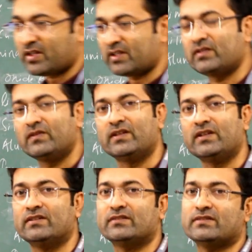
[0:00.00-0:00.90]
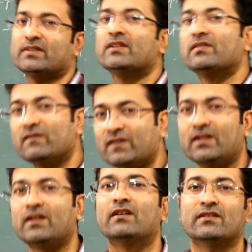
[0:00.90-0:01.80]
activities, we
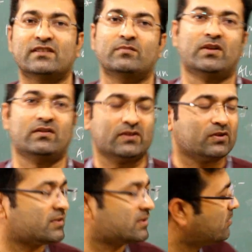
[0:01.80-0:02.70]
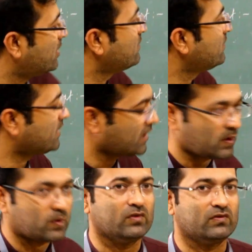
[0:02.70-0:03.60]
need cement. Without cement, we
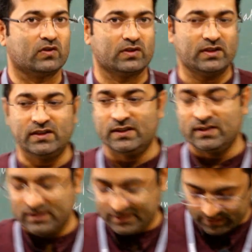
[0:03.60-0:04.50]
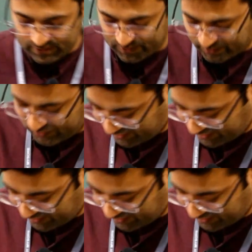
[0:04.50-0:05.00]
cannot go for the construction